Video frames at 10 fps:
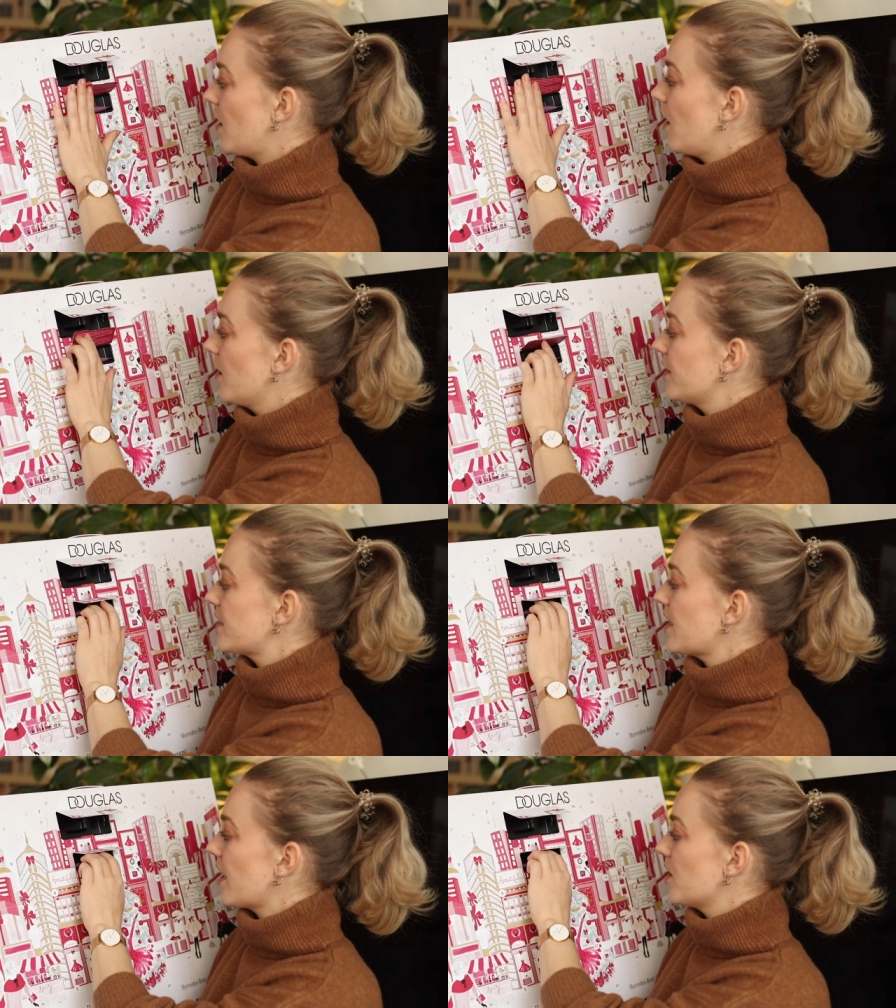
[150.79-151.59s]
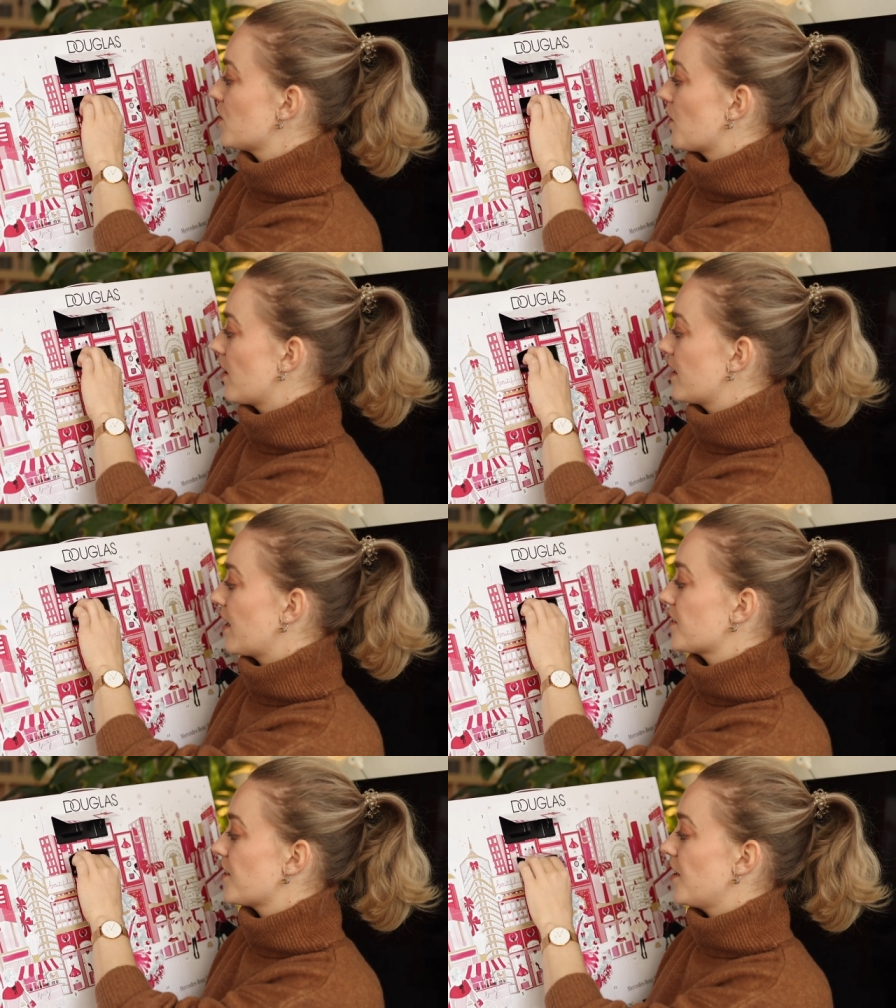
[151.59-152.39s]
On the second door,
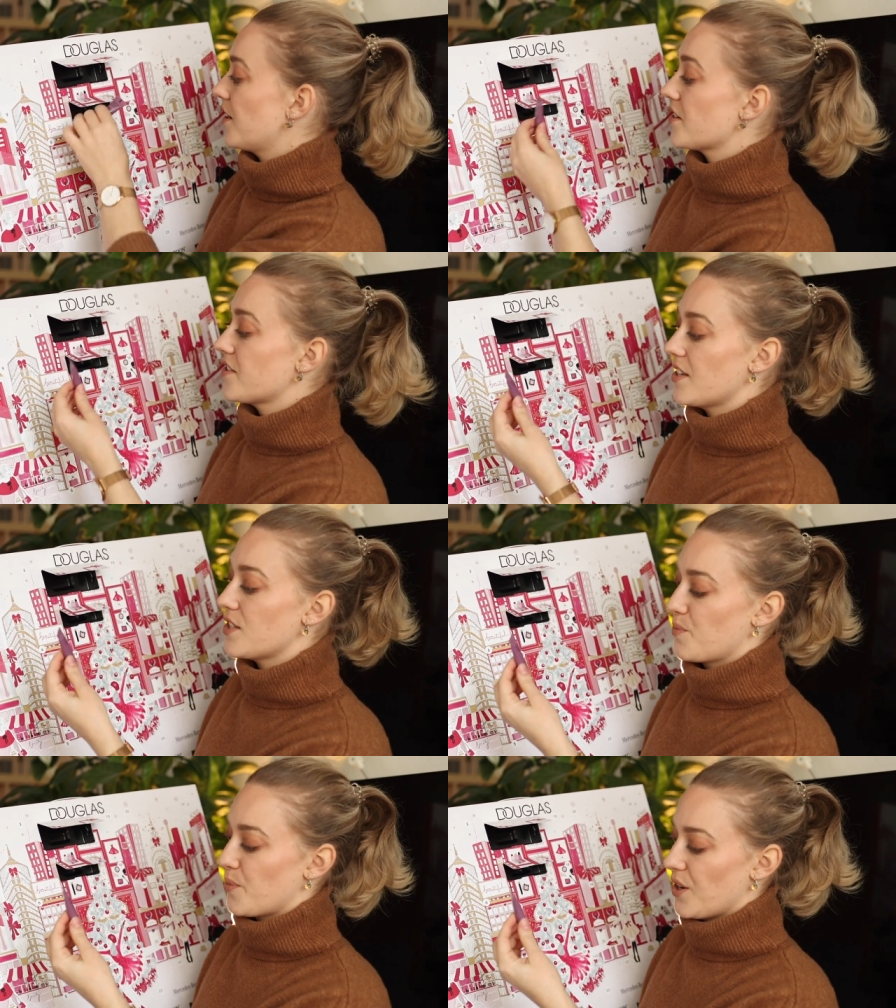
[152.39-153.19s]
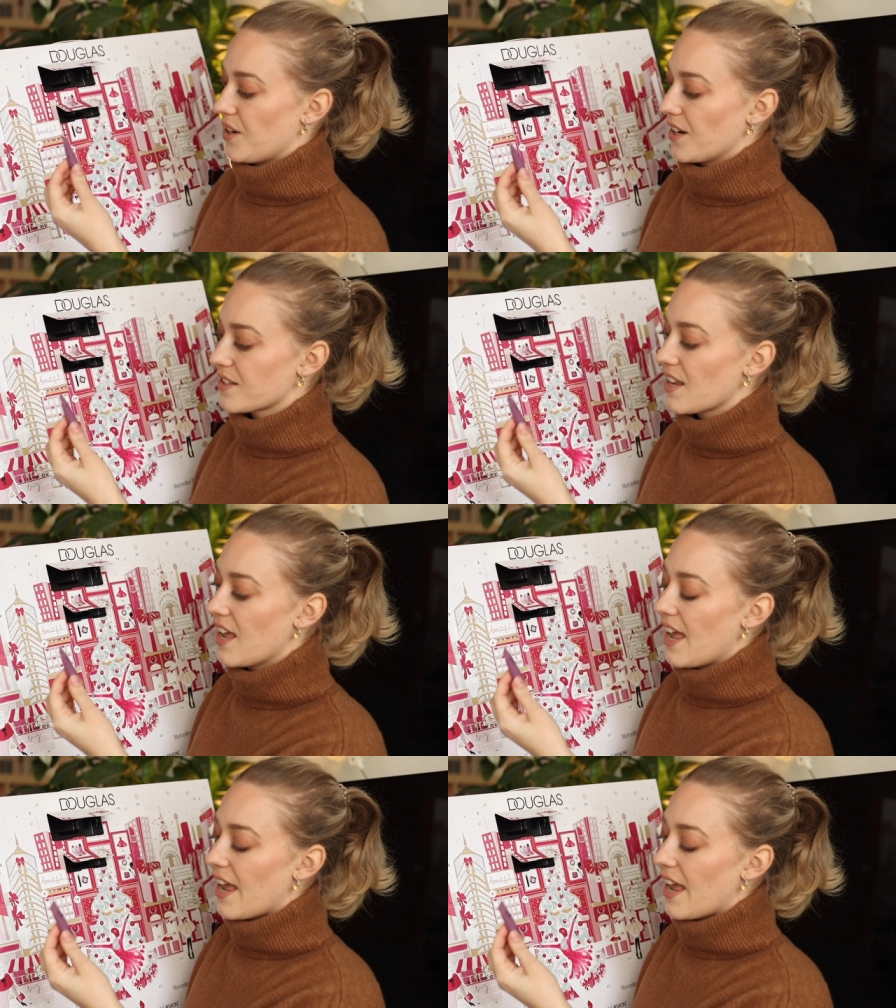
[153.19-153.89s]
there's another CIS product,